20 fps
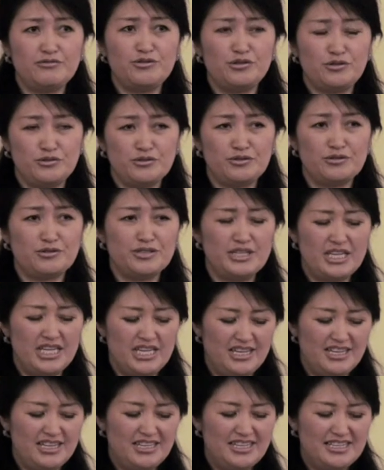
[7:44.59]
you
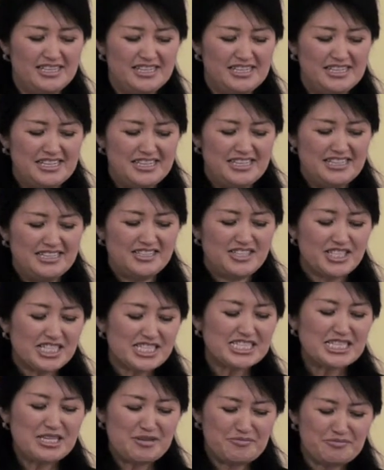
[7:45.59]

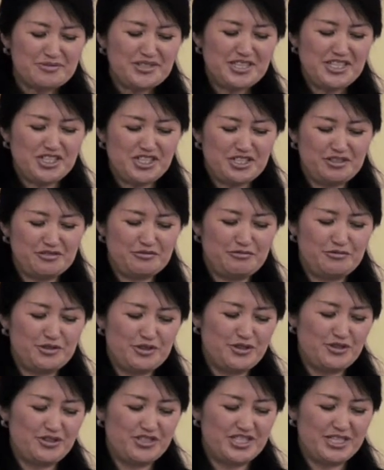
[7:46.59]
just keep reaching for
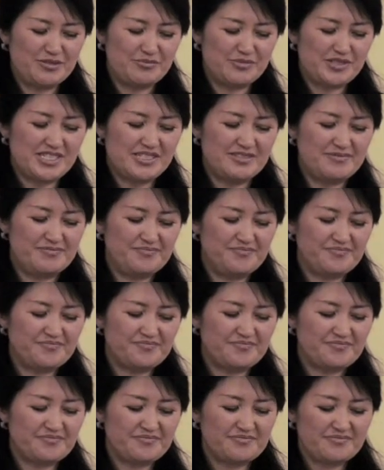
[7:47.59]
your dreams.
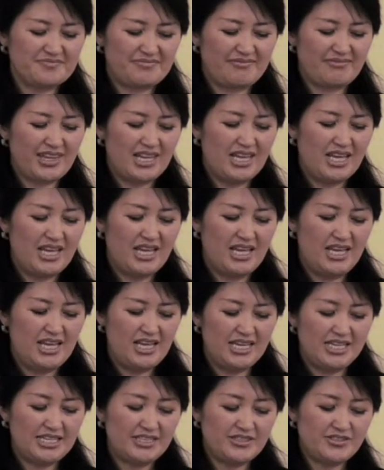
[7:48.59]

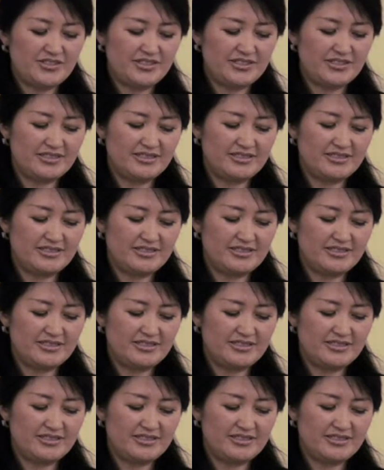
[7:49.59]
And